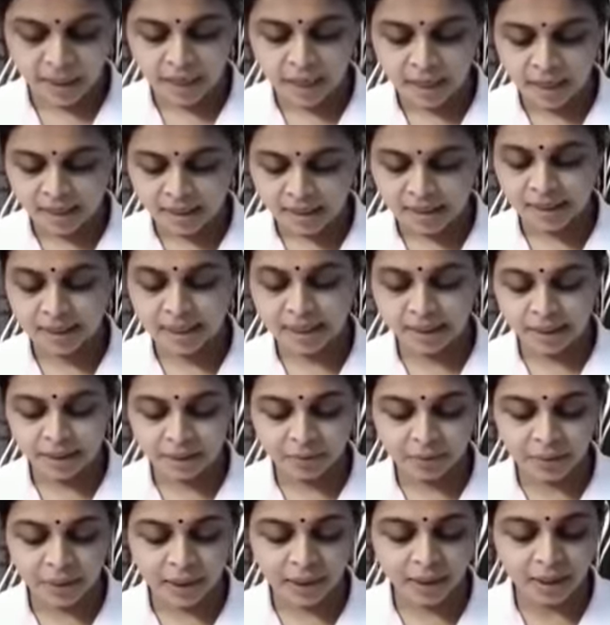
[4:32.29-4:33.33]
as the heat
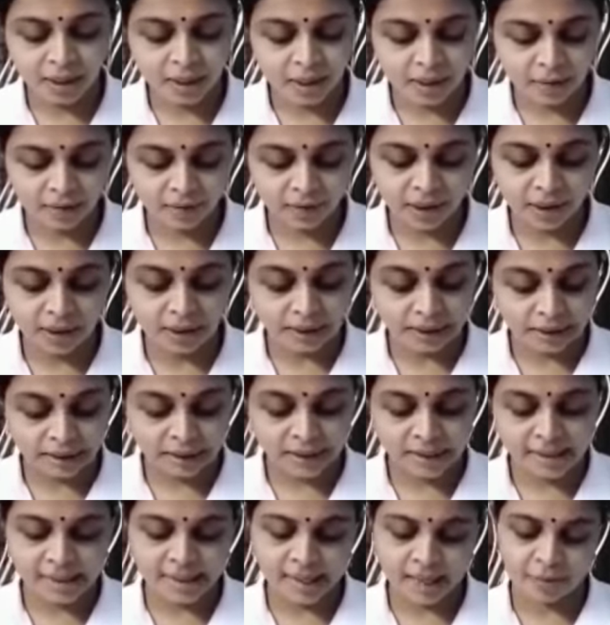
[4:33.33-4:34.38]
being given
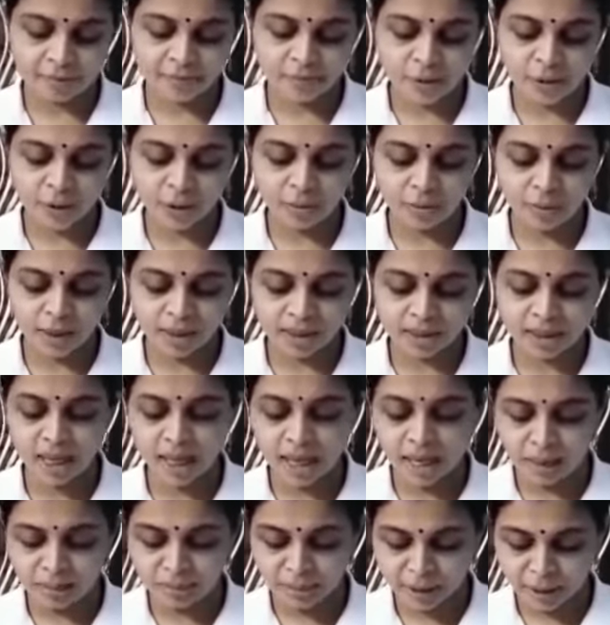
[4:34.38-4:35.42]
gets absorbed by the
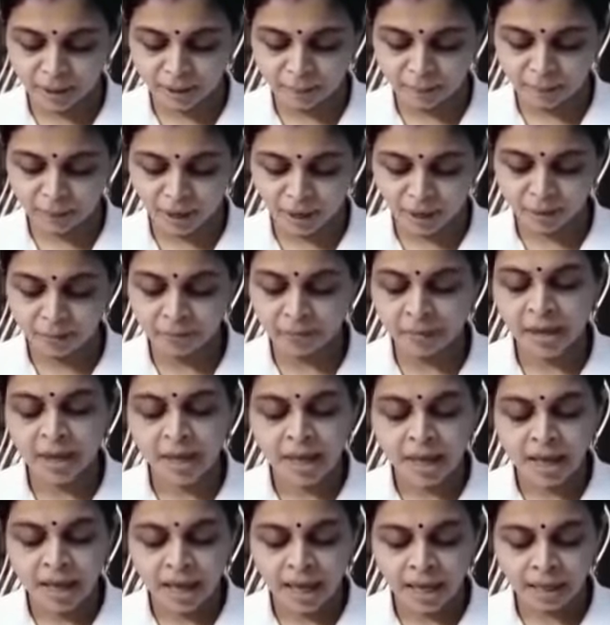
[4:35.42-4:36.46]
aluminium pipe
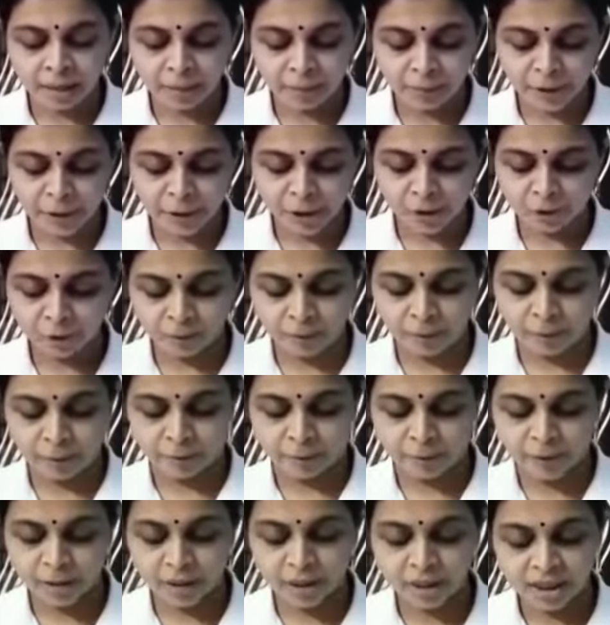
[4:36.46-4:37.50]
and the piece of
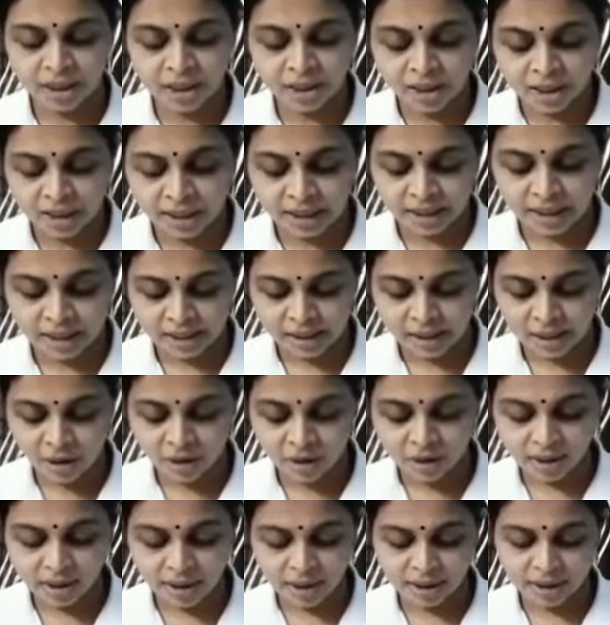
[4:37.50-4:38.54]
paper does
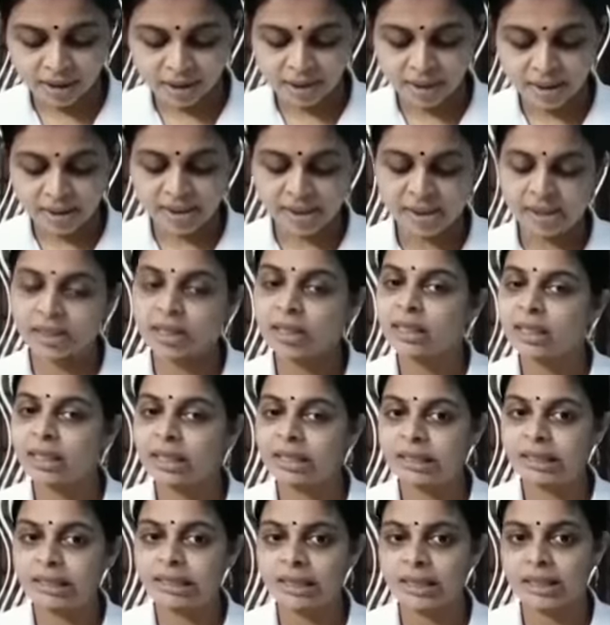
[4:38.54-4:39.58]
not get its
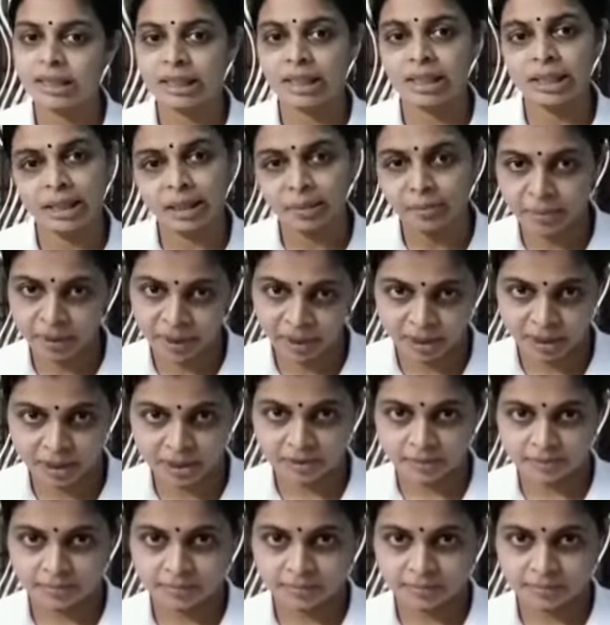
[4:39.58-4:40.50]
ignition temperature.